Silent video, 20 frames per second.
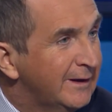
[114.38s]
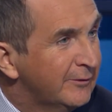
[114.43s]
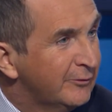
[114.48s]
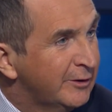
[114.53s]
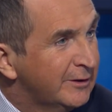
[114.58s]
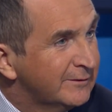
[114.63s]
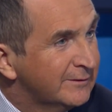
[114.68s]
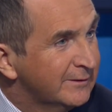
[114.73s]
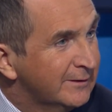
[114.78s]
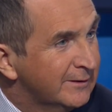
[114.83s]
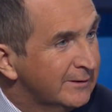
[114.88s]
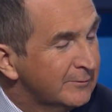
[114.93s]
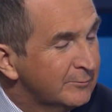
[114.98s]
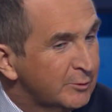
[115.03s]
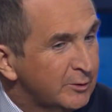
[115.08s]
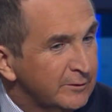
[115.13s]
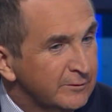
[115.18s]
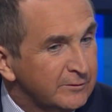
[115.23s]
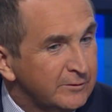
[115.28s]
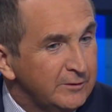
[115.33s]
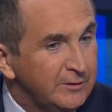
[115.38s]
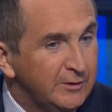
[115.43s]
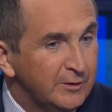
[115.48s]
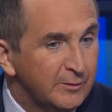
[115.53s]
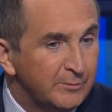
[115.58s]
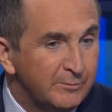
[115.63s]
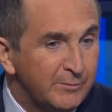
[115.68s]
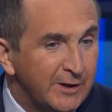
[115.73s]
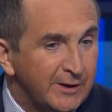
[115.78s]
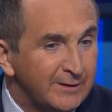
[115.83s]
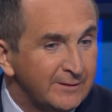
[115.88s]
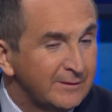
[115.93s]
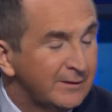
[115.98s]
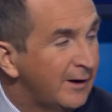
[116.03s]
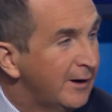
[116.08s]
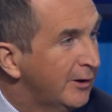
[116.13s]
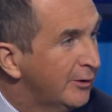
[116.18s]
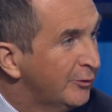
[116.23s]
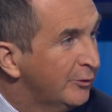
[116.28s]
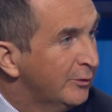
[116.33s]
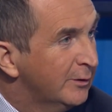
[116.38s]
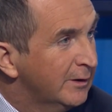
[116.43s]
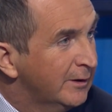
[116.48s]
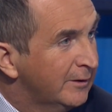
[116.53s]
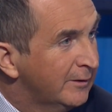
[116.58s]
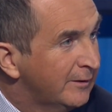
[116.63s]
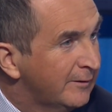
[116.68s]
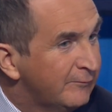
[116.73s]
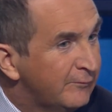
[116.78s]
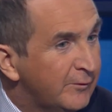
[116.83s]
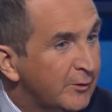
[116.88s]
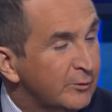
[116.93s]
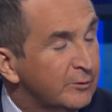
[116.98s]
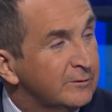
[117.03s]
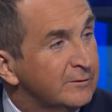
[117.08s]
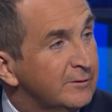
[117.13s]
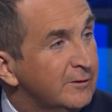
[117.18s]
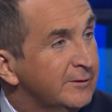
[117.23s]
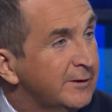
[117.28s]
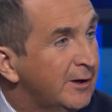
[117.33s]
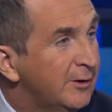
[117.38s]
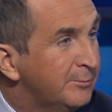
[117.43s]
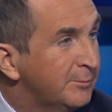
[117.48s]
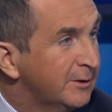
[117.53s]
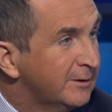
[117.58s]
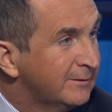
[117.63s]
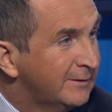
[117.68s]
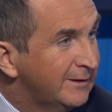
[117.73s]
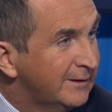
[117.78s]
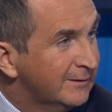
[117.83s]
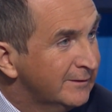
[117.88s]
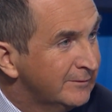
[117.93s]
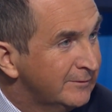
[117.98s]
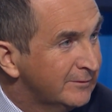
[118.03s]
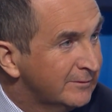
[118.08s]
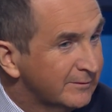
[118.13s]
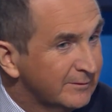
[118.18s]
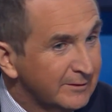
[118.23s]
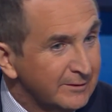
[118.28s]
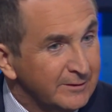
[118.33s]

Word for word: interested interested in it because you know my entire career I've focused on helping kids mm -hmm.